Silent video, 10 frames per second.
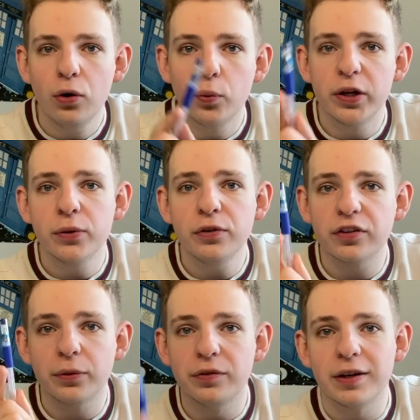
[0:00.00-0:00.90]
We
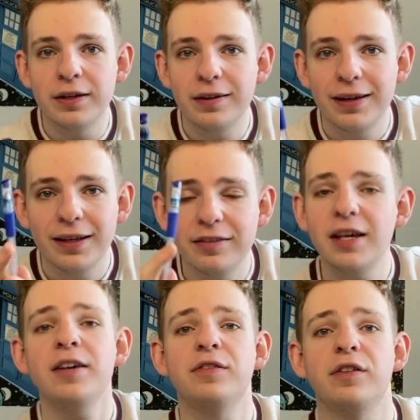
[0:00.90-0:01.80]
also did
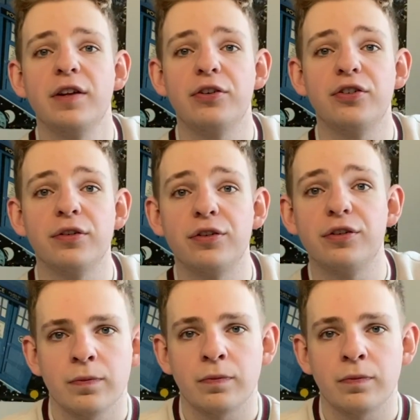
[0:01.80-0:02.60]
taster sessions.